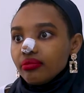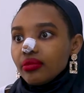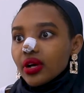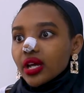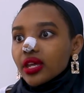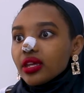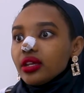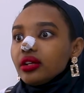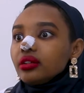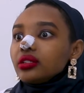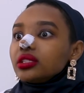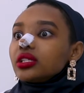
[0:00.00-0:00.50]

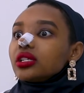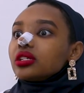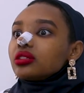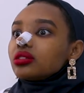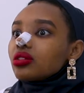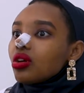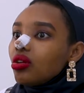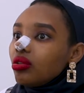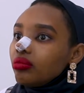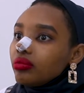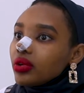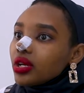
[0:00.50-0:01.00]
but here they
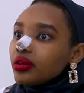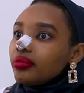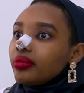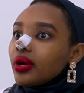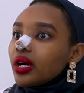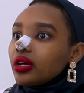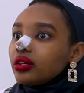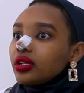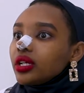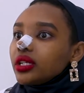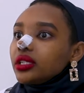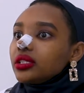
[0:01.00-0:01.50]
told me
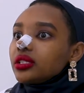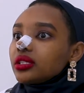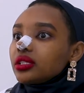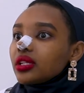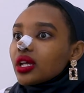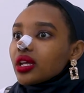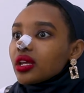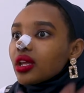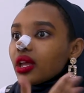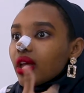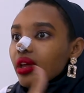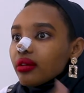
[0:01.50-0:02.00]
about it,
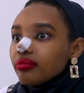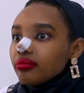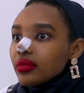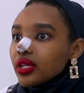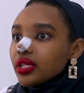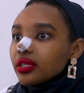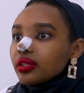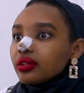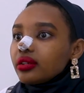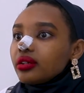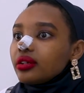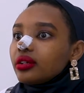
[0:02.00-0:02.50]
they gave
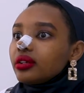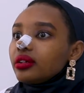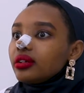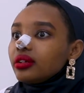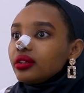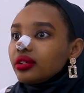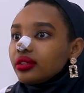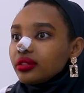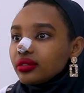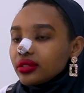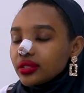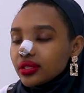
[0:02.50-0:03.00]
me
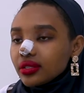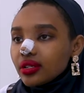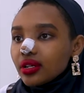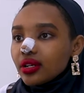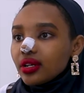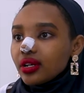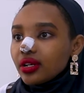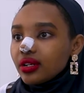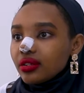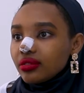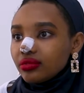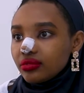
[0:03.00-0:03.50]
the
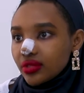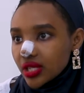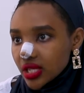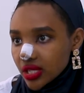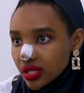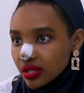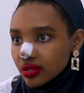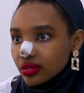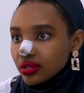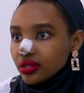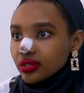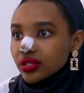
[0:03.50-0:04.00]

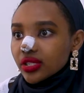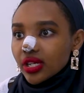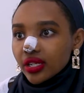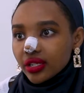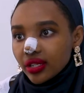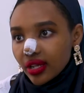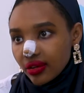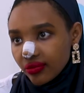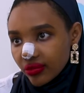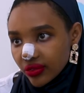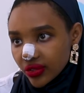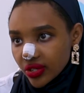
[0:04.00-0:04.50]
results
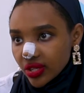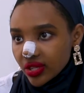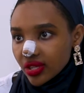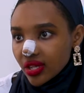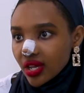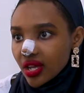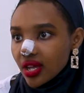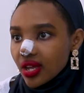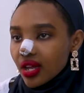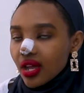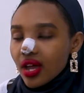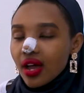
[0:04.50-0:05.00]
and
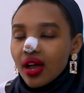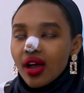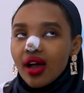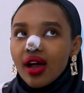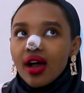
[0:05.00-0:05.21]
everything.